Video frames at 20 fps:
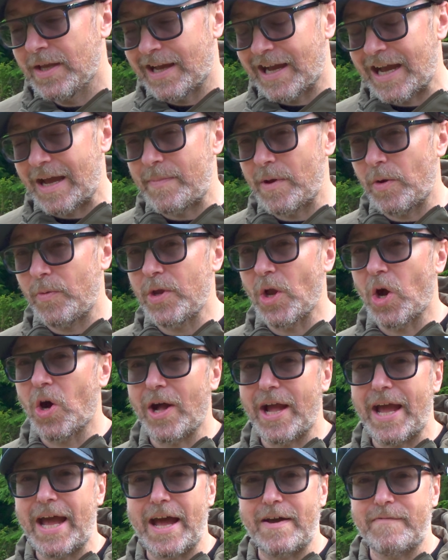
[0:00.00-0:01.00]
I bet we
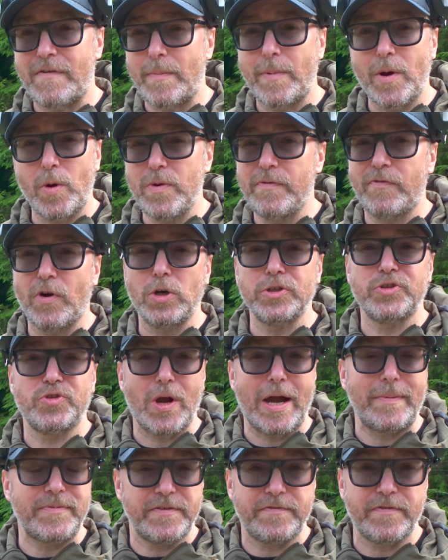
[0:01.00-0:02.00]
all have. I bet we've all
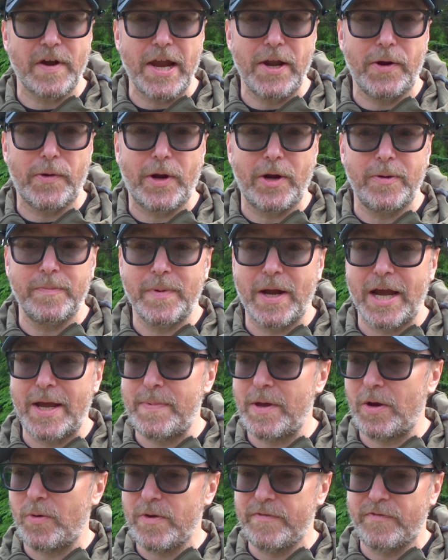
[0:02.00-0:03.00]
dropped a firearm. I
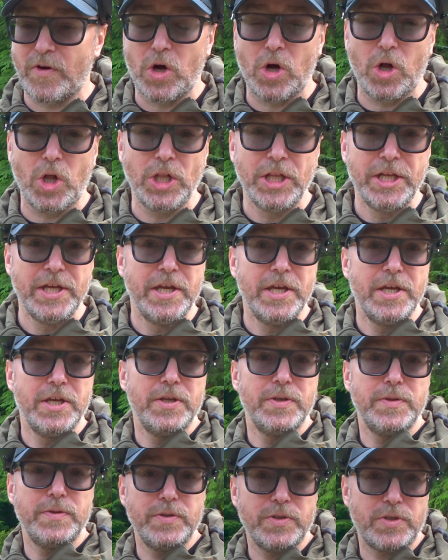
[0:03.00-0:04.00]
bet we've all
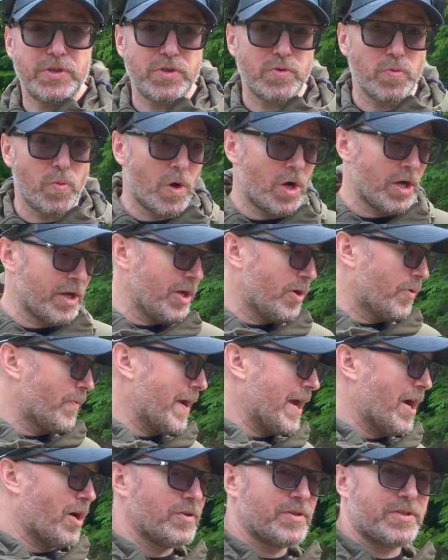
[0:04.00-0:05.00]
swung it
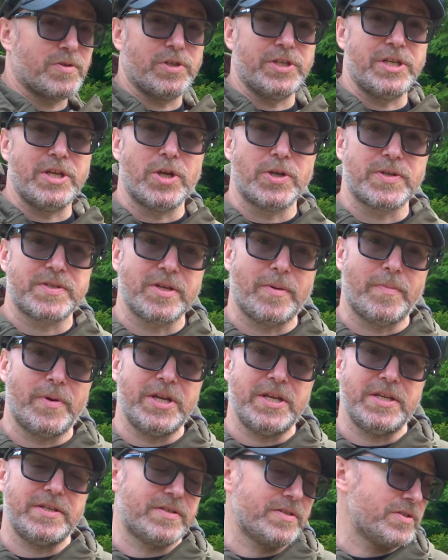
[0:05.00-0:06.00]
around near
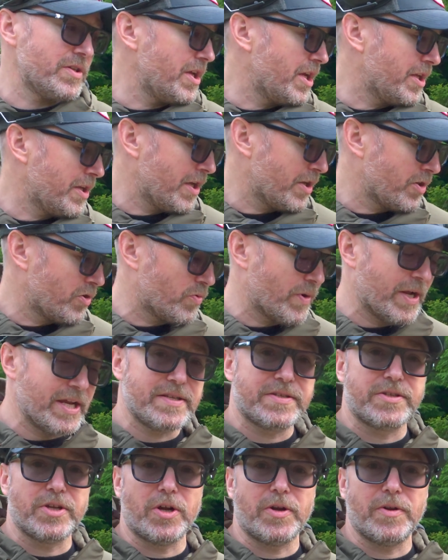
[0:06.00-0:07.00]
somebody's and
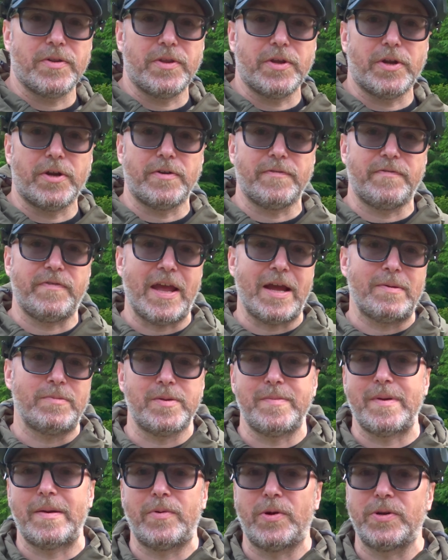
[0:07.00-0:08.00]
grazed their
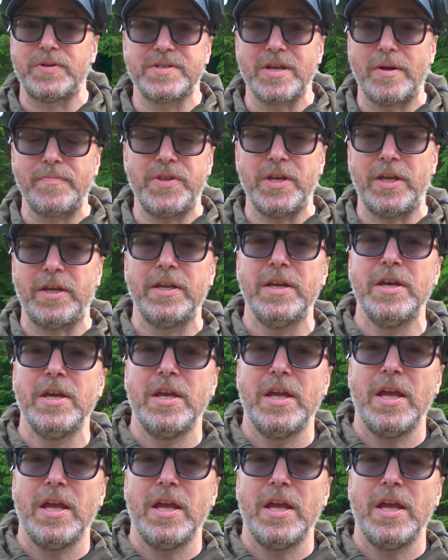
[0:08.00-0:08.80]
family member or something.